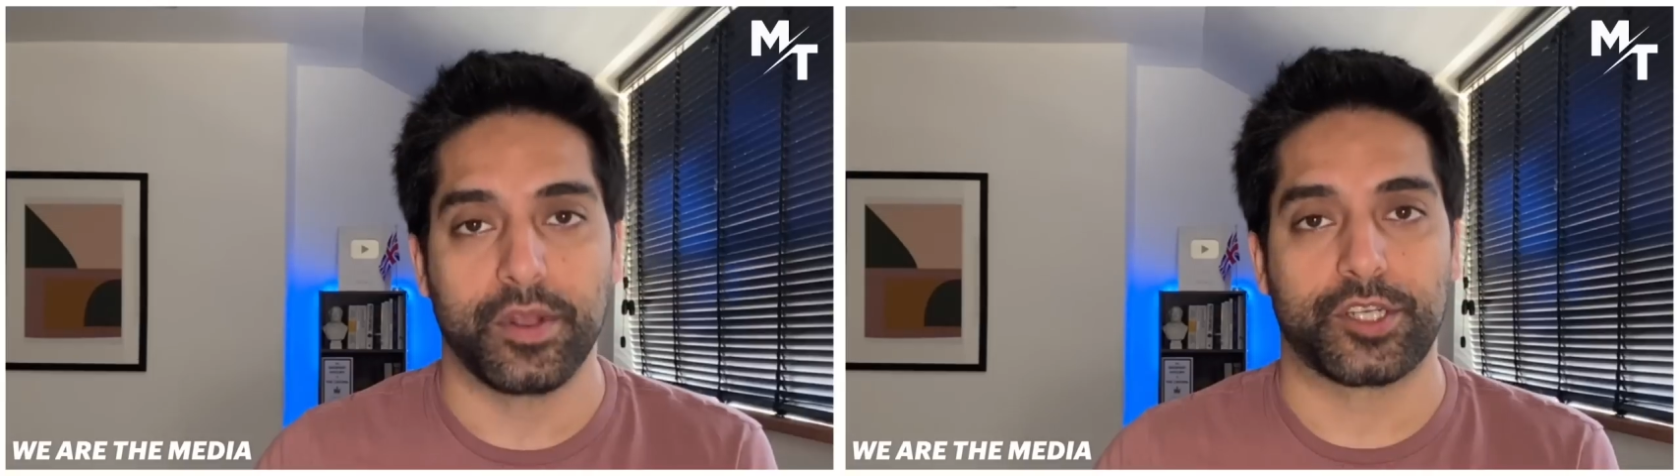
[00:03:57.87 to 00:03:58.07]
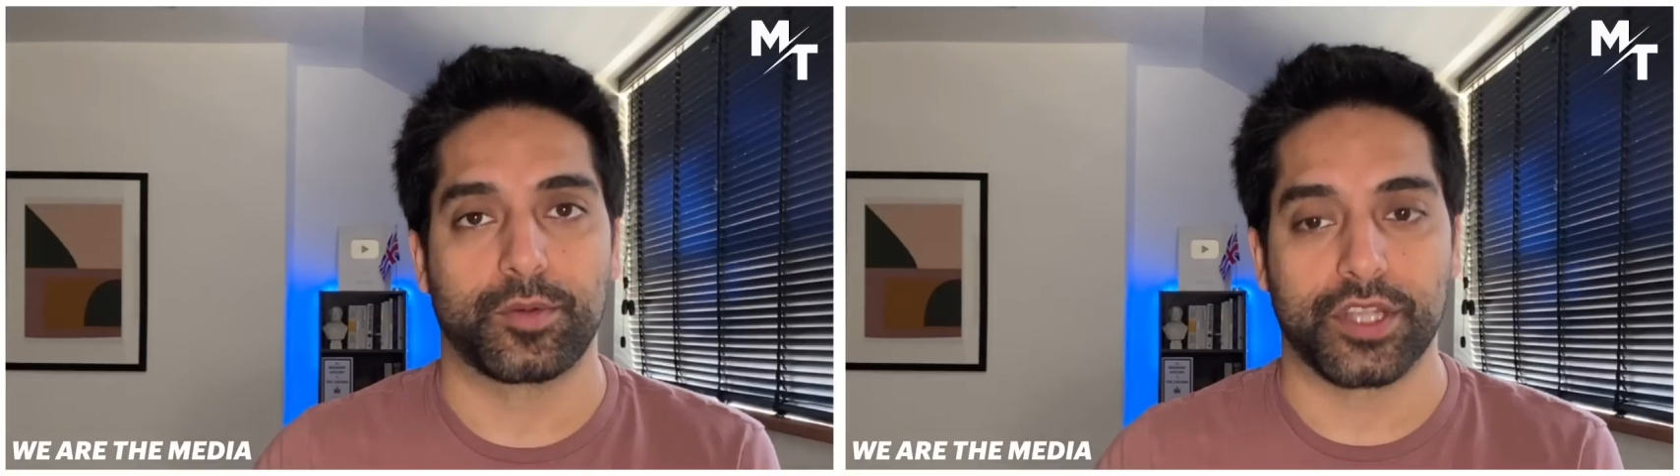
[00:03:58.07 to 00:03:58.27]

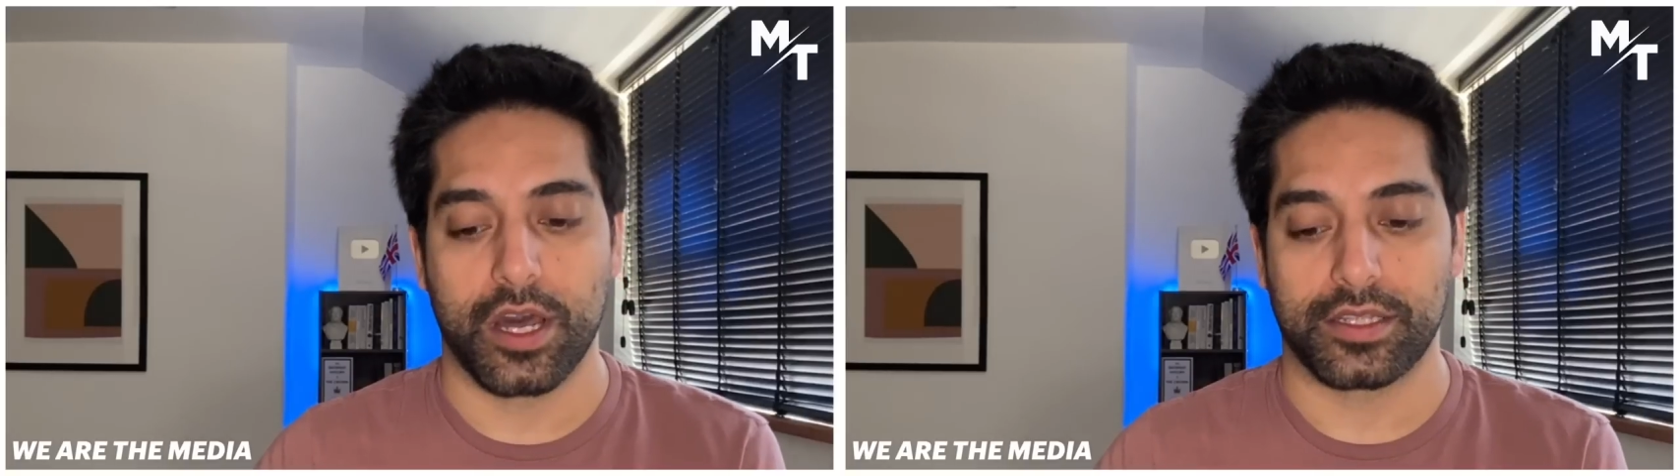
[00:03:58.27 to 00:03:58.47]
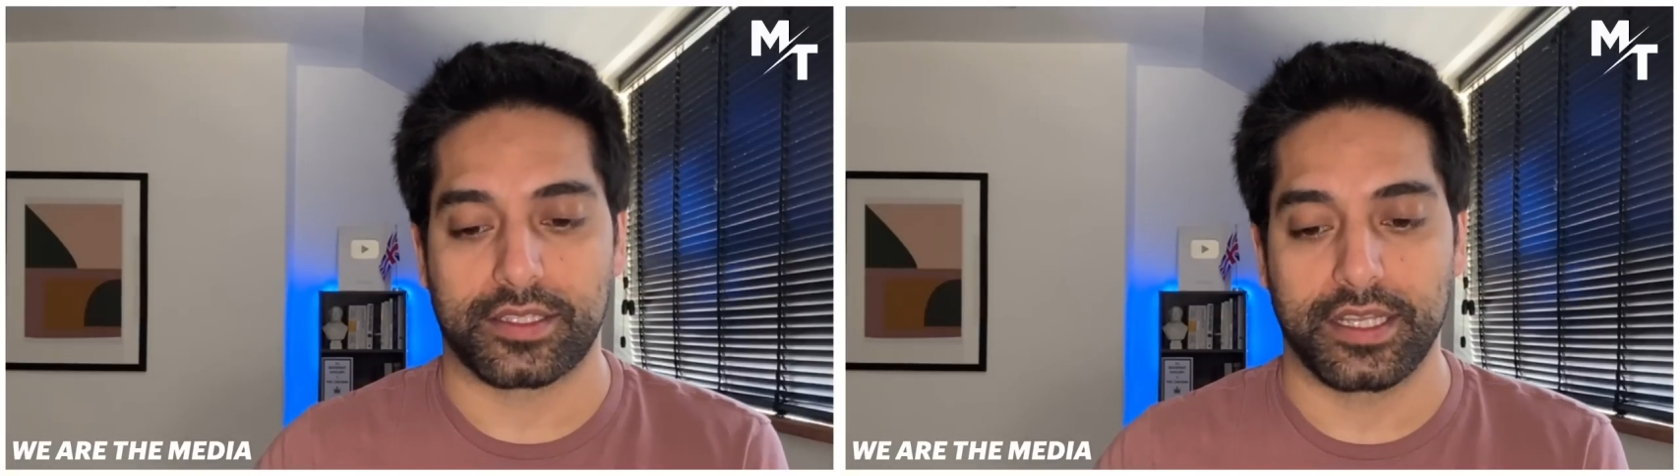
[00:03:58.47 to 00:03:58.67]
when she was
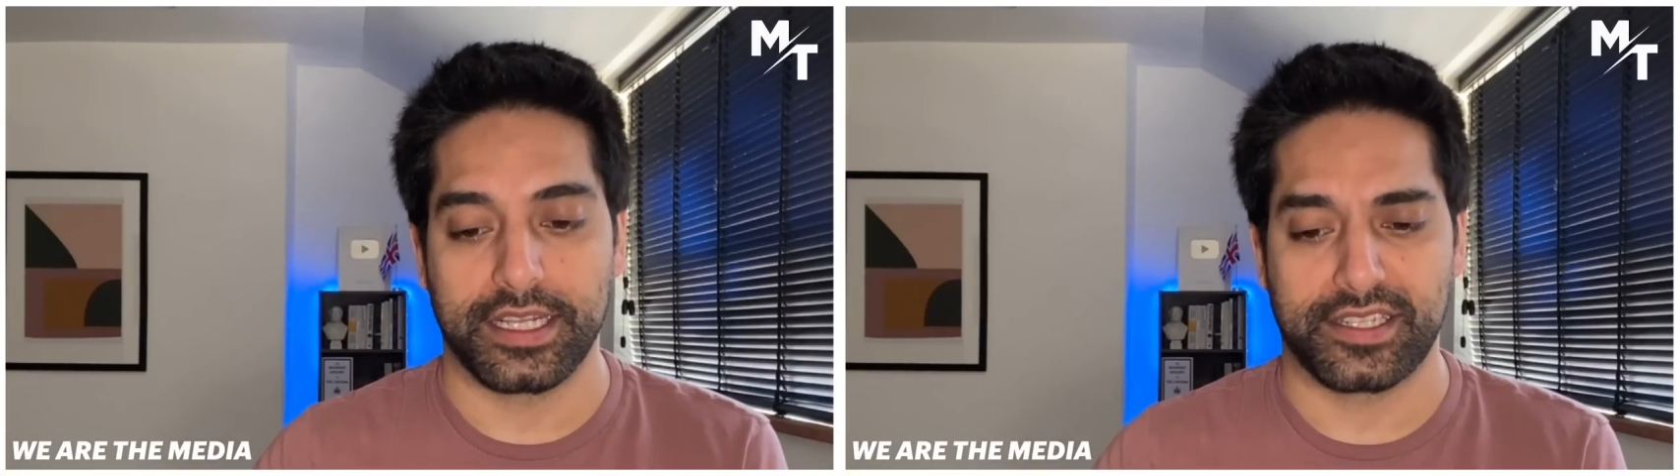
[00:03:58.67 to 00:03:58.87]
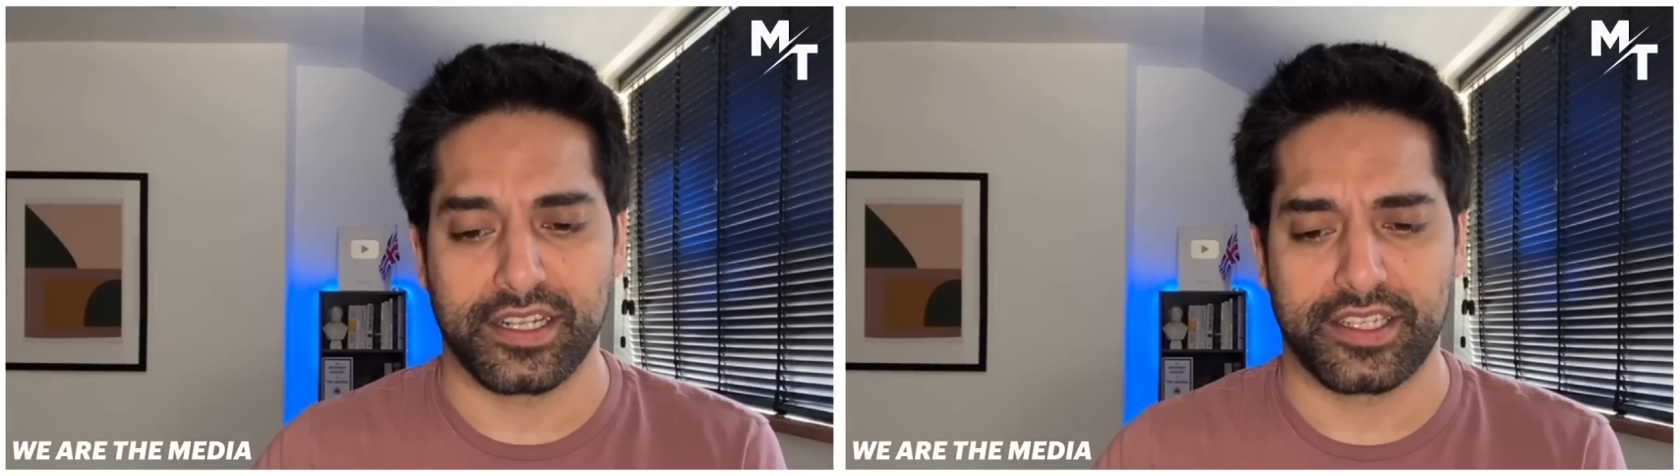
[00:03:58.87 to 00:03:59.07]
asked,
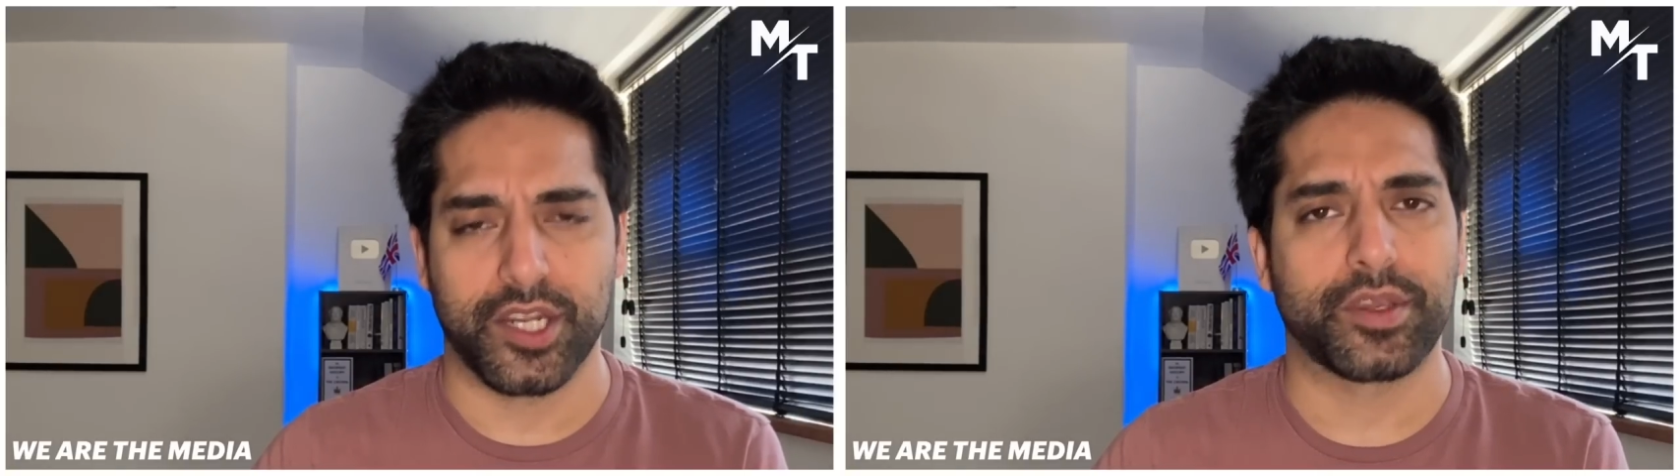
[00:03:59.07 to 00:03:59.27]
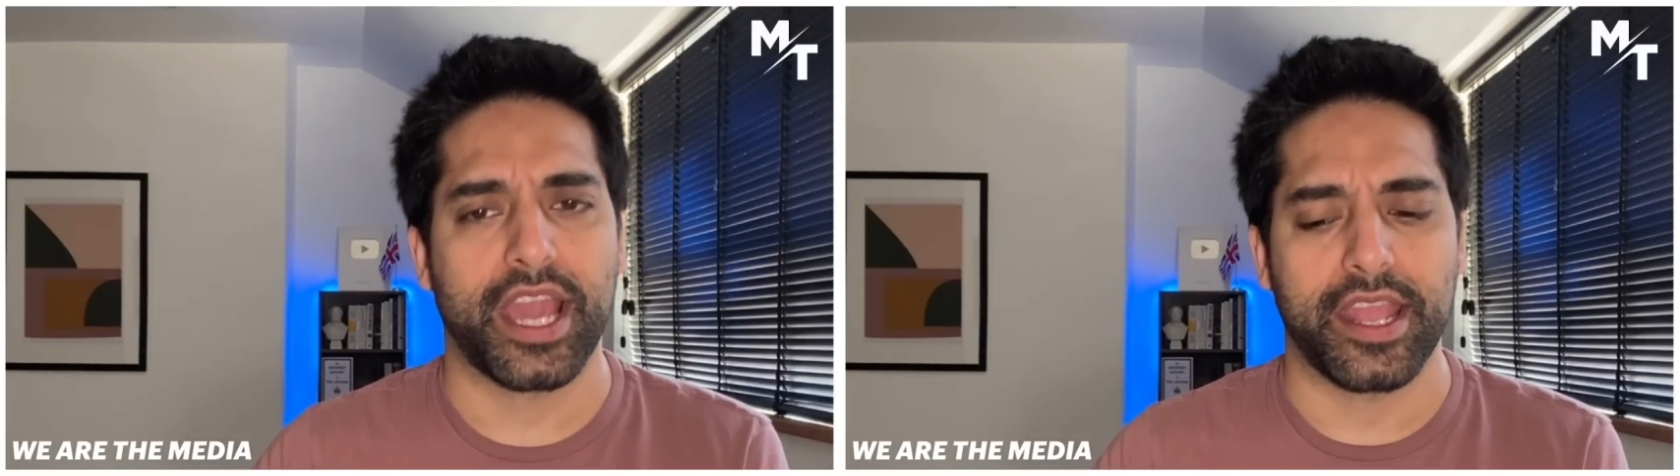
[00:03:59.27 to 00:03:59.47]
is, is it
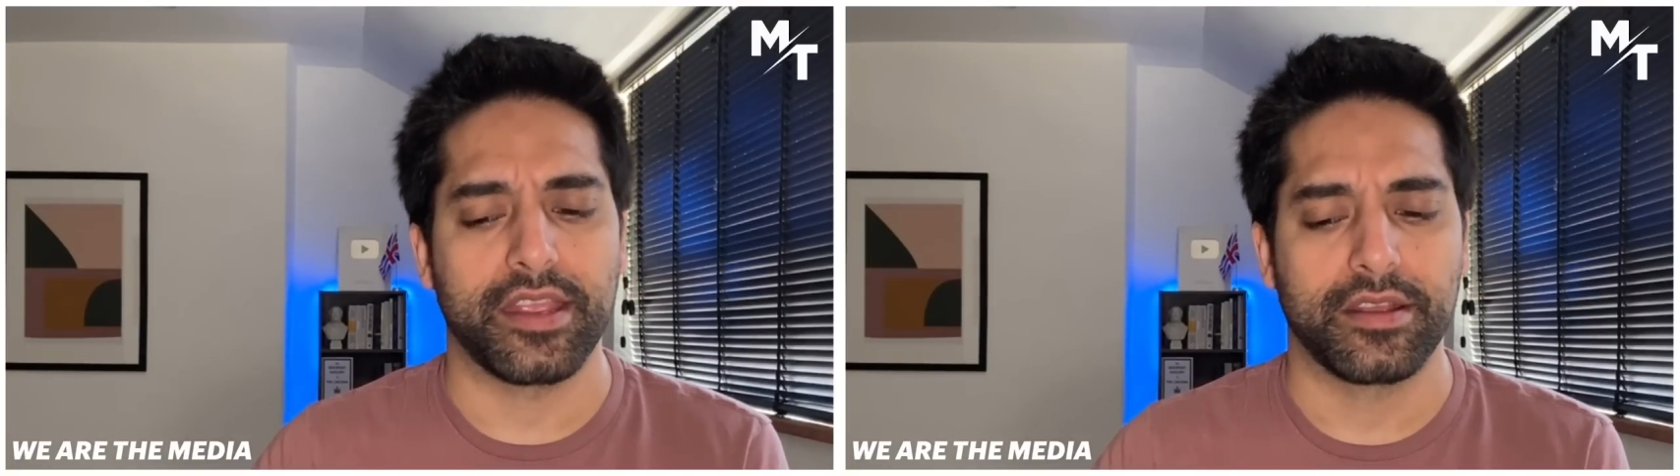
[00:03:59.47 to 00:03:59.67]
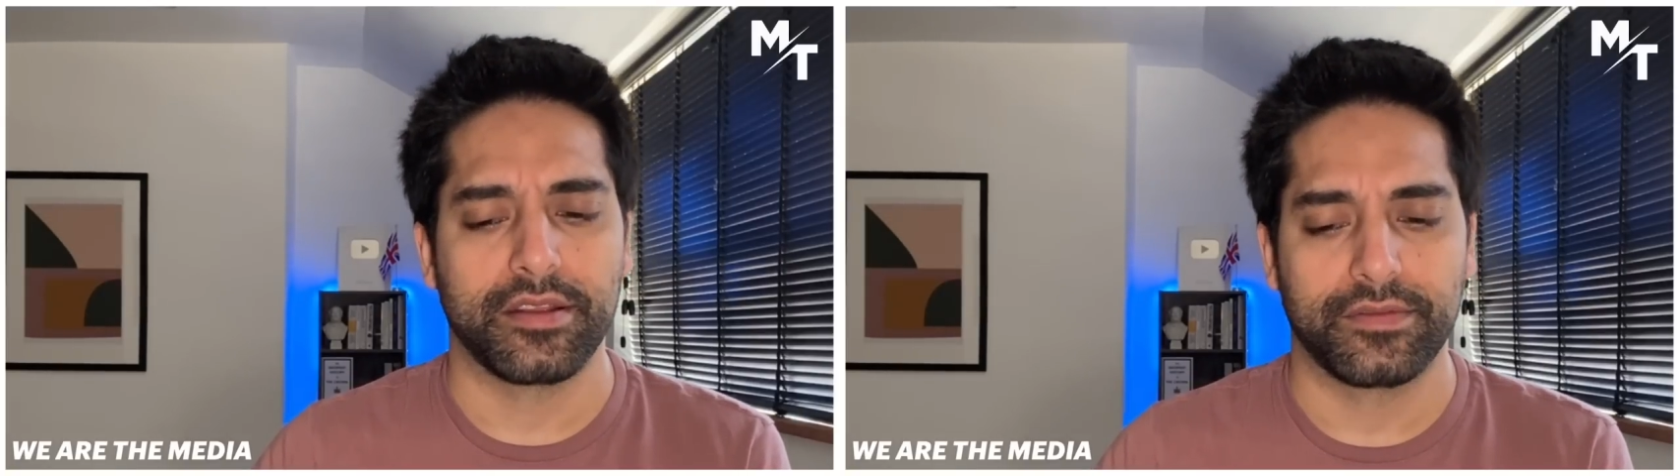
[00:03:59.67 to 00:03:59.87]
okay